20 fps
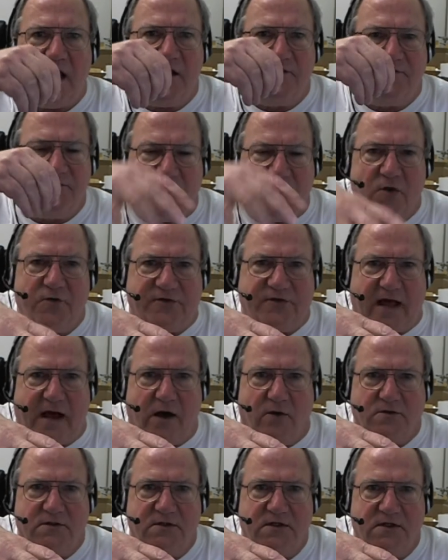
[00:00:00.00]
it flows
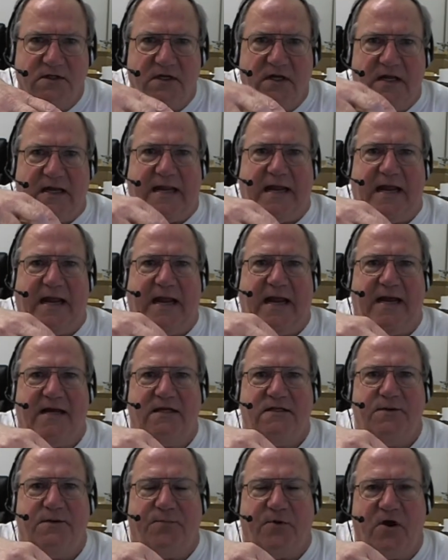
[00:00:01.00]
out
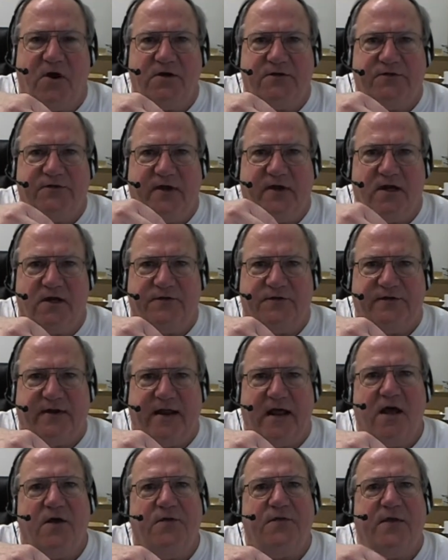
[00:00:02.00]
and the part settles
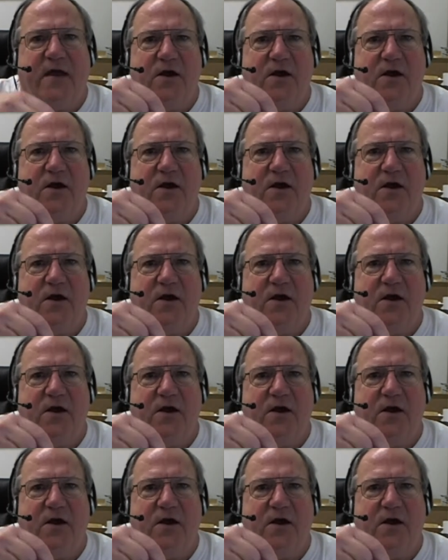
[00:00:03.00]
down.